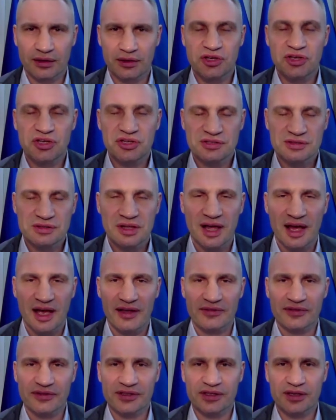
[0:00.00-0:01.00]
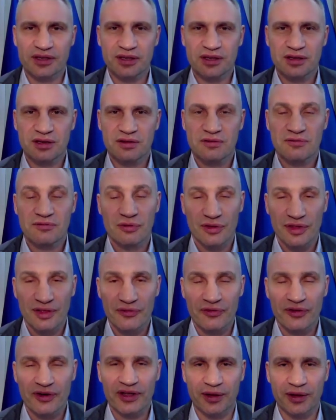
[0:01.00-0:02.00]
his lives, for the
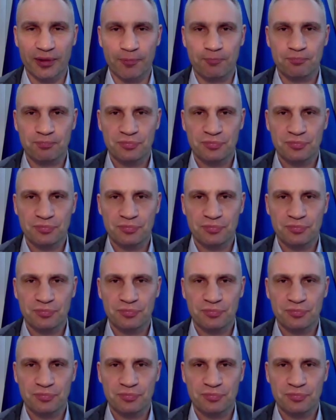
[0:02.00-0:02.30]
freedom.